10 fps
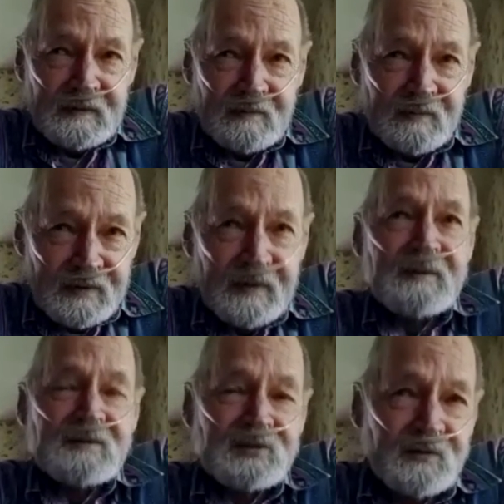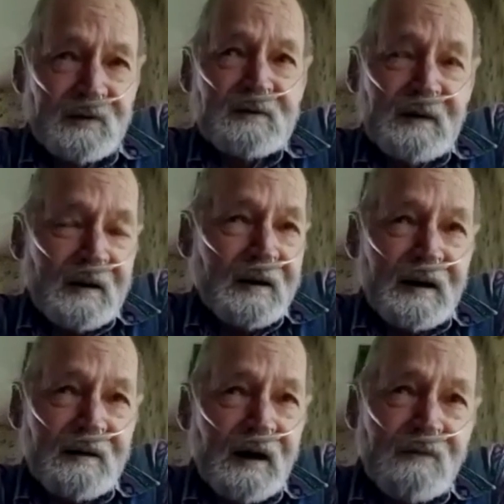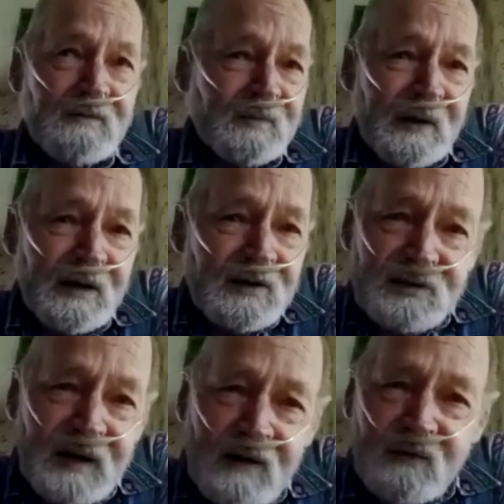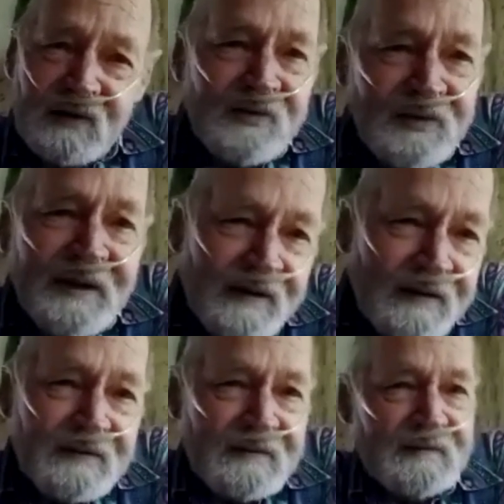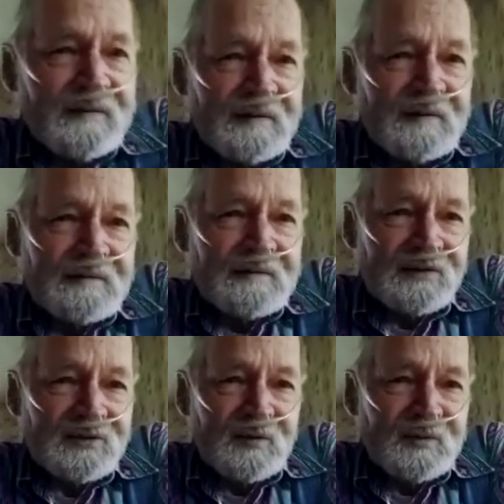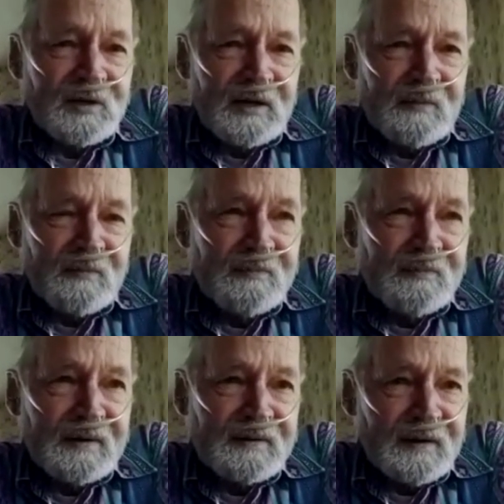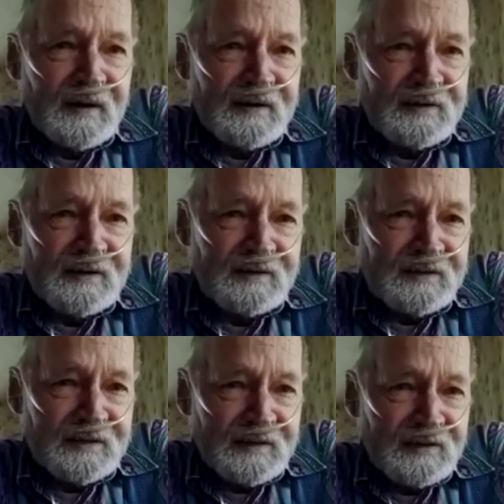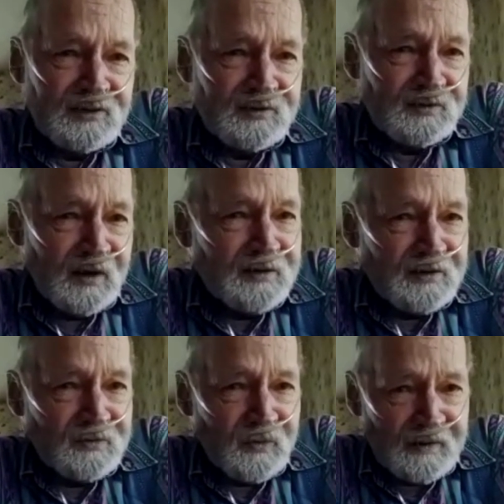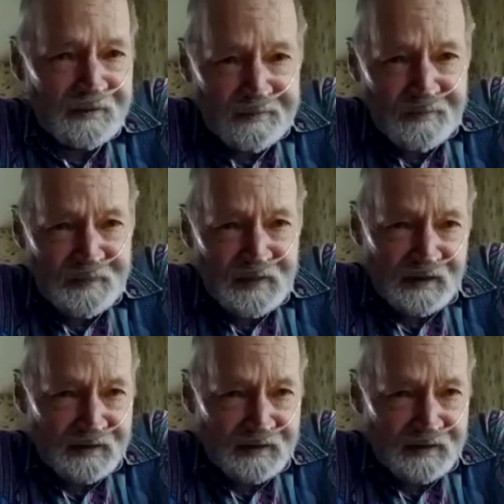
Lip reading: I would imagine, I would think that sometime in the 1910s, 1920, in